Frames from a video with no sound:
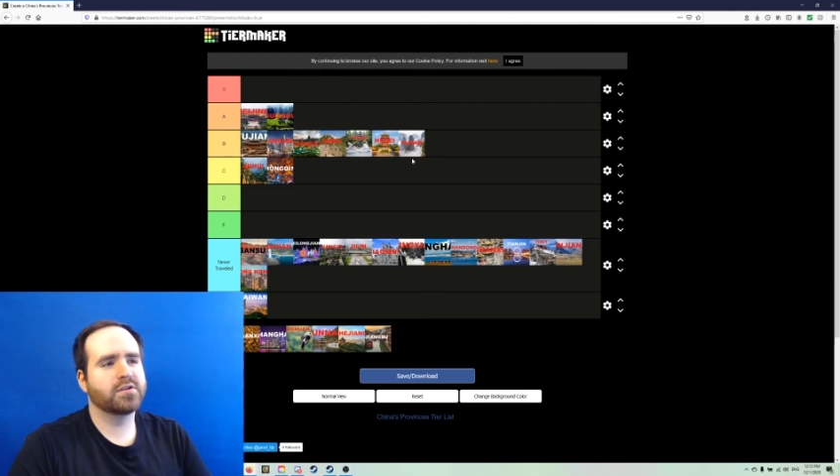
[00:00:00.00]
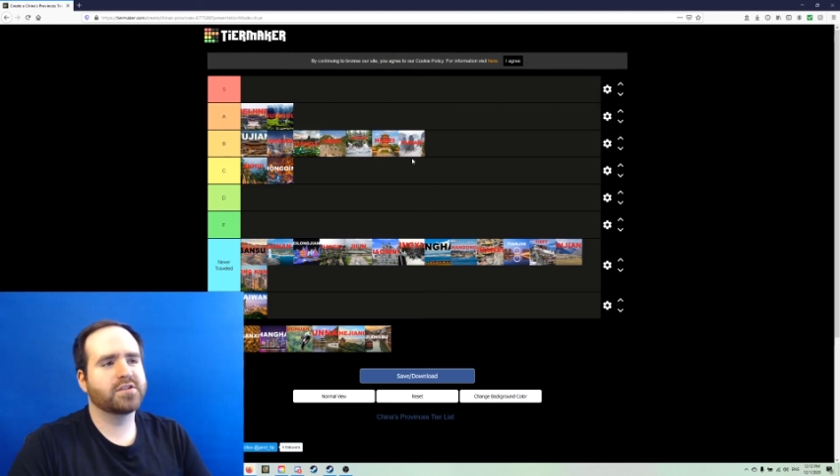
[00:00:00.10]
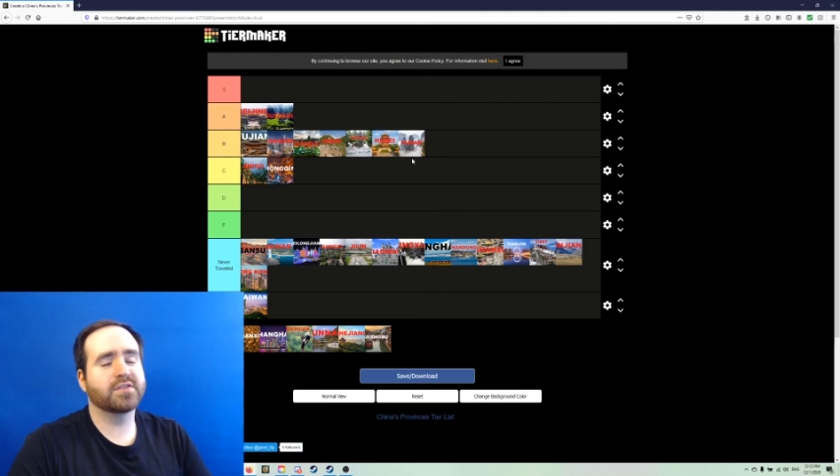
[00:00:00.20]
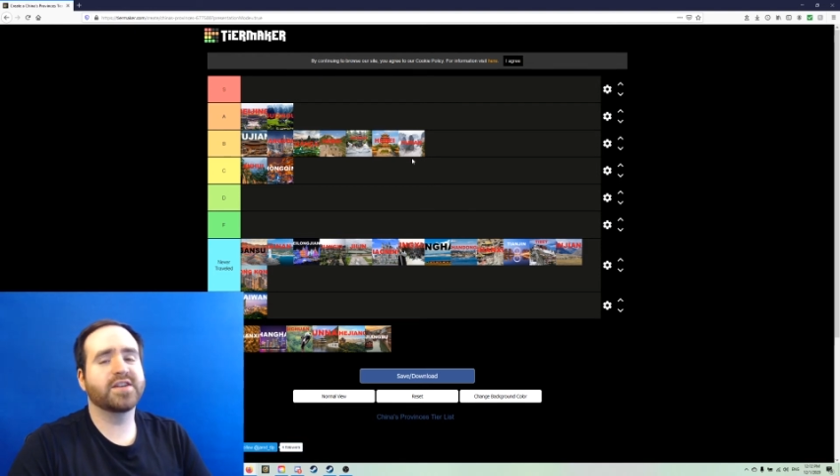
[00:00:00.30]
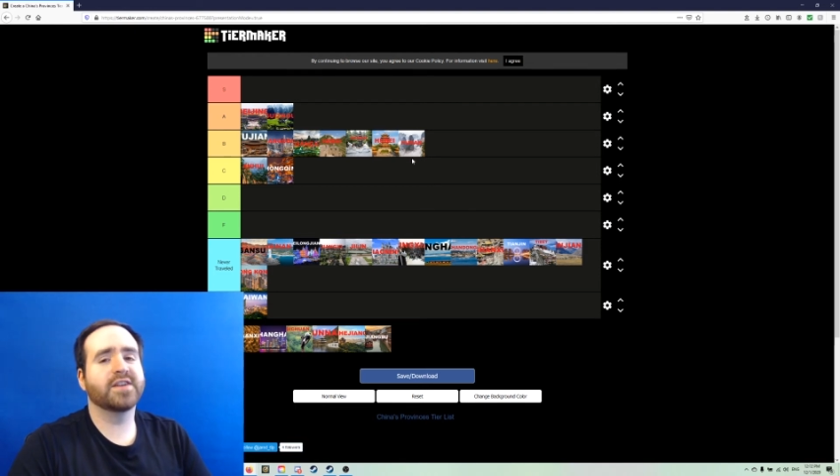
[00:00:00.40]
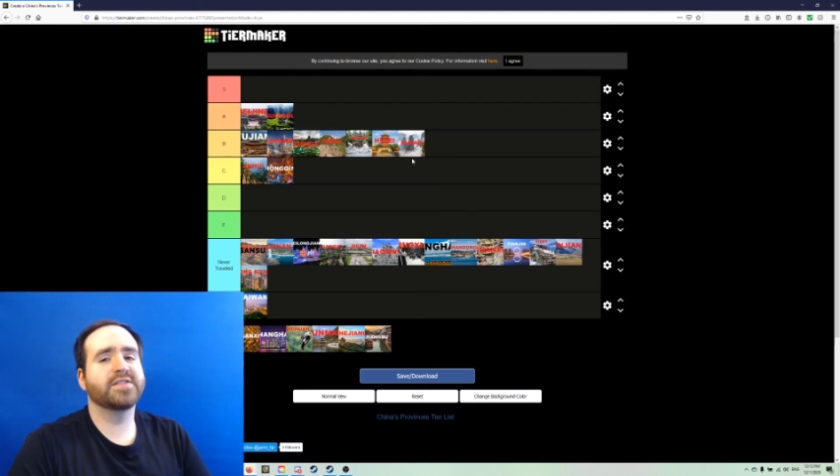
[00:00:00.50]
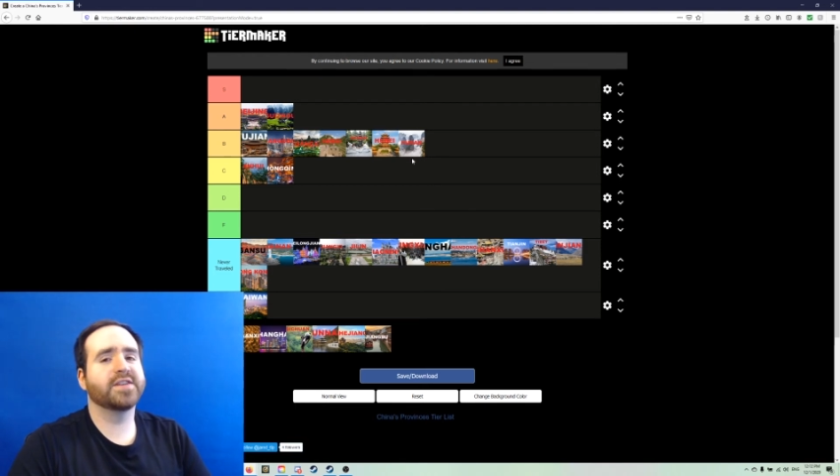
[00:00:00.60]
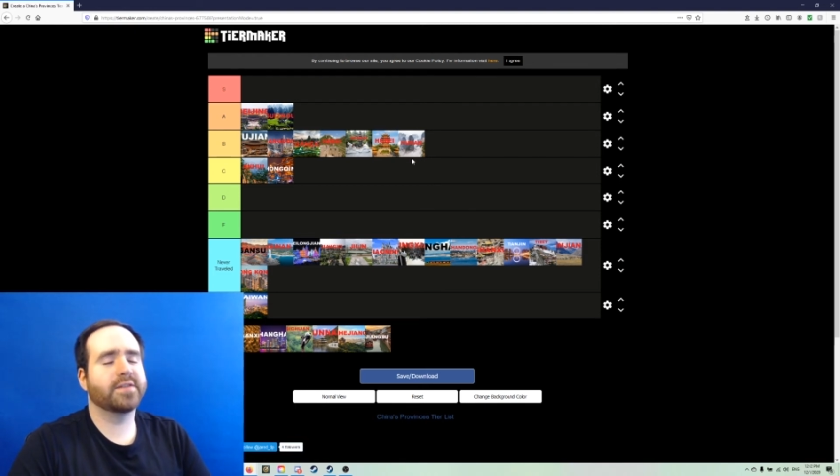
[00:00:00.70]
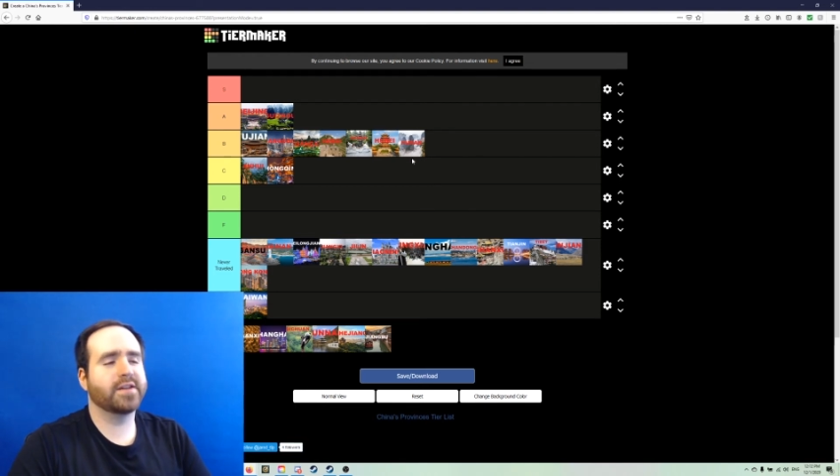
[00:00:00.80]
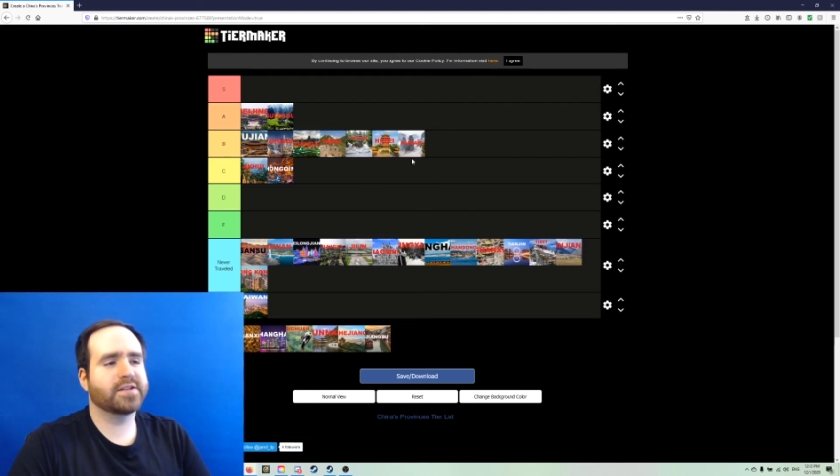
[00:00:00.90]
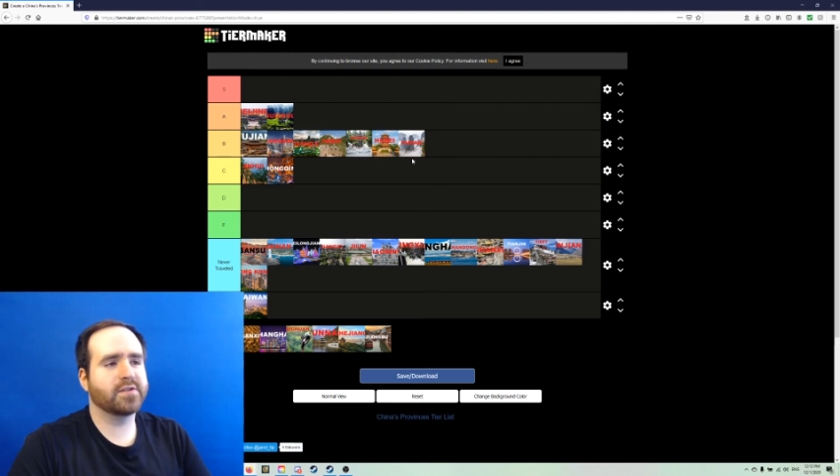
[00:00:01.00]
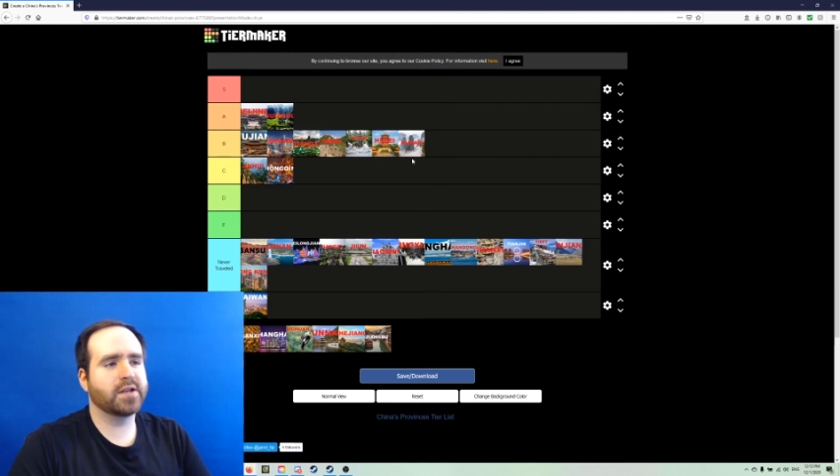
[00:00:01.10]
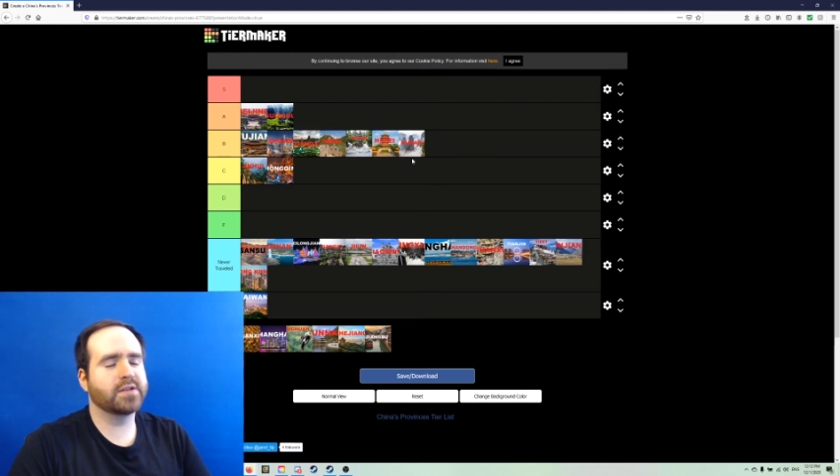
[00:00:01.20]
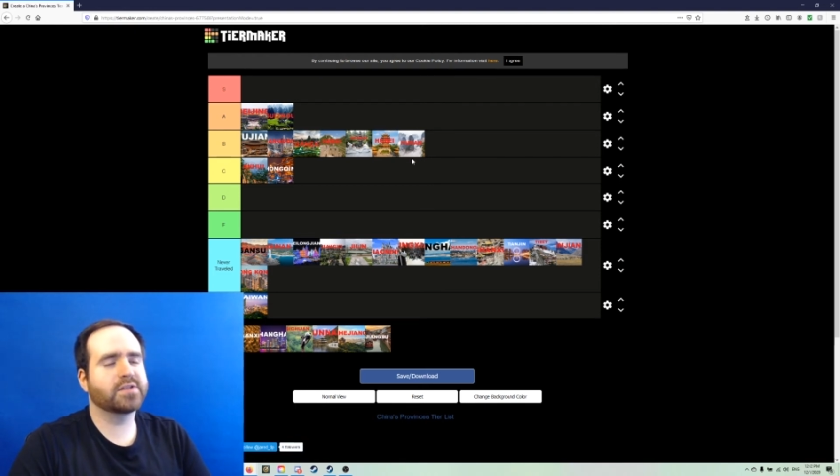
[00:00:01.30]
Zhangjiajie, that's right.